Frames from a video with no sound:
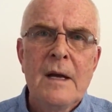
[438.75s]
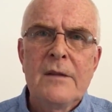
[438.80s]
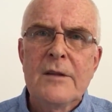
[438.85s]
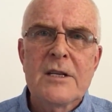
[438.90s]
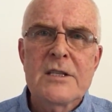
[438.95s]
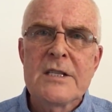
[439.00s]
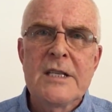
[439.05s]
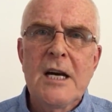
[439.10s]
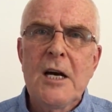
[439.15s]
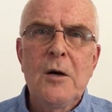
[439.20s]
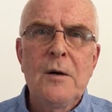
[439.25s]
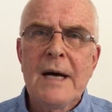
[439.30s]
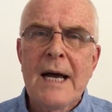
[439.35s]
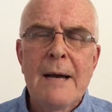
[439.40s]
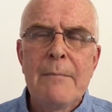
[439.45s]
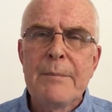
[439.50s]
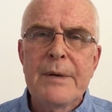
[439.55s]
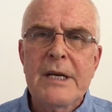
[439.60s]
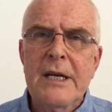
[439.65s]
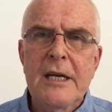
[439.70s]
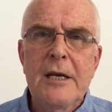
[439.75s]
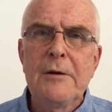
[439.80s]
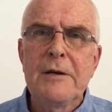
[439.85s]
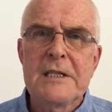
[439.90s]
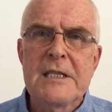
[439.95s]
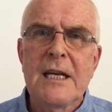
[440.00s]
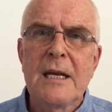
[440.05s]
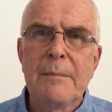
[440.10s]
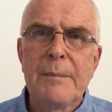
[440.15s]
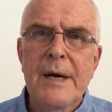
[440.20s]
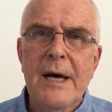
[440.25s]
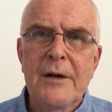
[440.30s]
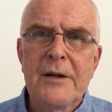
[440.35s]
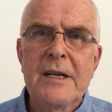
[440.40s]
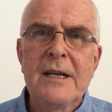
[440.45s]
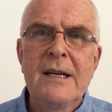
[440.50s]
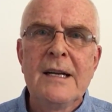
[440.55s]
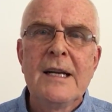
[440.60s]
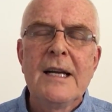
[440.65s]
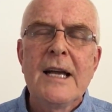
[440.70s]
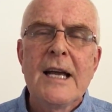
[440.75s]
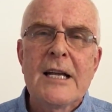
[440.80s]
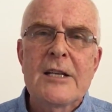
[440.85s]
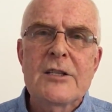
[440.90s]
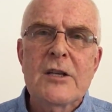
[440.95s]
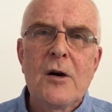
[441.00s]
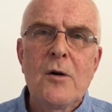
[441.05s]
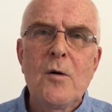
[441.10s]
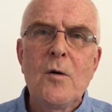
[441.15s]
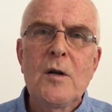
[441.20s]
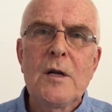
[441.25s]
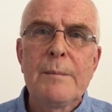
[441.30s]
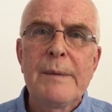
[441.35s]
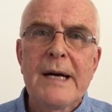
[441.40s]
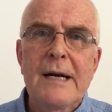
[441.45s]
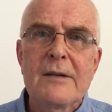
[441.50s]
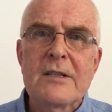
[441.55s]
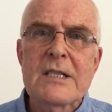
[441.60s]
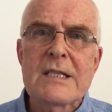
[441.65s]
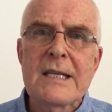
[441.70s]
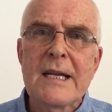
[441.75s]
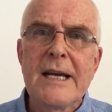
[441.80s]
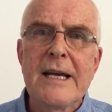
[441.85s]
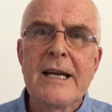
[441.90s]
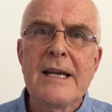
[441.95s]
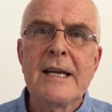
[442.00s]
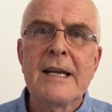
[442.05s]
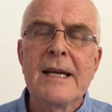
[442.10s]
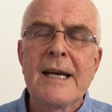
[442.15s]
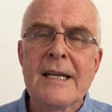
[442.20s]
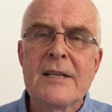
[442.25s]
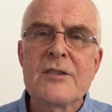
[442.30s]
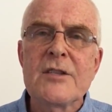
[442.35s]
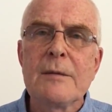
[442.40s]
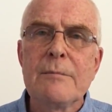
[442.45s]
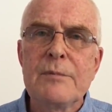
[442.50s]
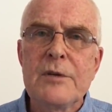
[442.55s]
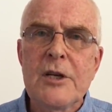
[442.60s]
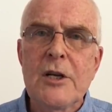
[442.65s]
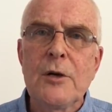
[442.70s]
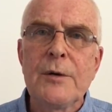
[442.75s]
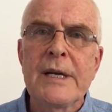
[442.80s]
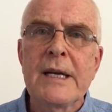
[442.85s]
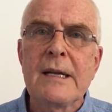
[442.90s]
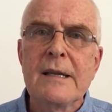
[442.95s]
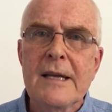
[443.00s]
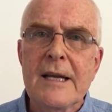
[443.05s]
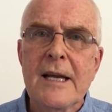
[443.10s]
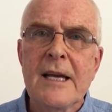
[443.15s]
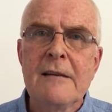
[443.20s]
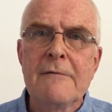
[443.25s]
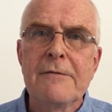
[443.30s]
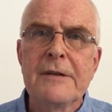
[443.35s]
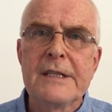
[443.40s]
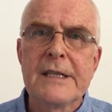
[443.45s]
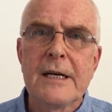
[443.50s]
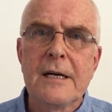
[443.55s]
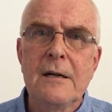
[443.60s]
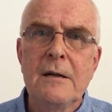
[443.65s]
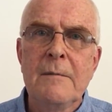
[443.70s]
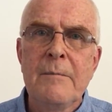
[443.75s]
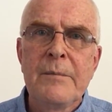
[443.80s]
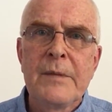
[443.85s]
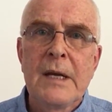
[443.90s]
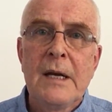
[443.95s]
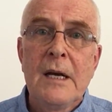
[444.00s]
There's no ambiguity about it. It's all about slaying and subduing the infidel.